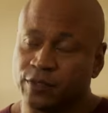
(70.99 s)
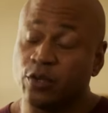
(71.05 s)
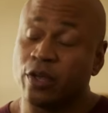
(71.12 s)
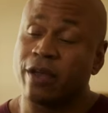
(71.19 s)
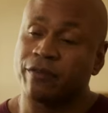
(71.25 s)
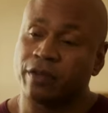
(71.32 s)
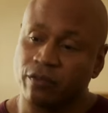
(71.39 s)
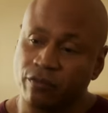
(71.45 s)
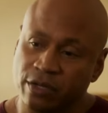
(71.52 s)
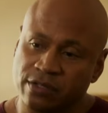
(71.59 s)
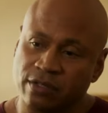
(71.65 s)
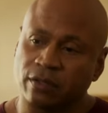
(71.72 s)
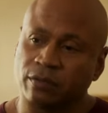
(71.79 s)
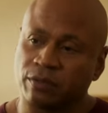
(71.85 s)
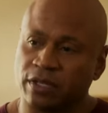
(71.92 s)
Do you have any
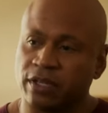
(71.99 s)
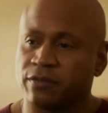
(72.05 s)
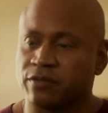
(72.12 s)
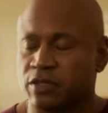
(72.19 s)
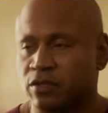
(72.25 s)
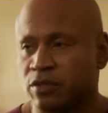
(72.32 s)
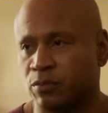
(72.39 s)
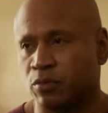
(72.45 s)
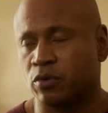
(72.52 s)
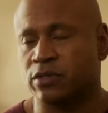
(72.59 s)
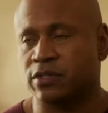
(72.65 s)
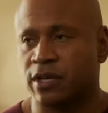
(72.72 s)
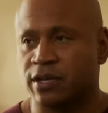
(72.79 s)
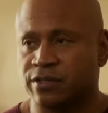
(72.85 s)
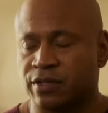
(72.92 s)
reason to believe she
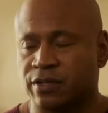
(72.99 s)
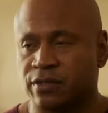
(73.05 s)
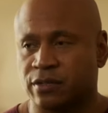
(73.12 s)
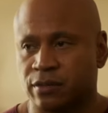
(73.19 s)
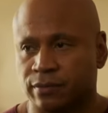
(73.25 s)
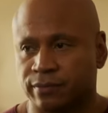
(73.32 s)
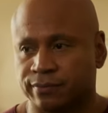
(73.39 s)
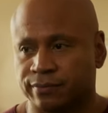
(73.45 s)
supports ISIS?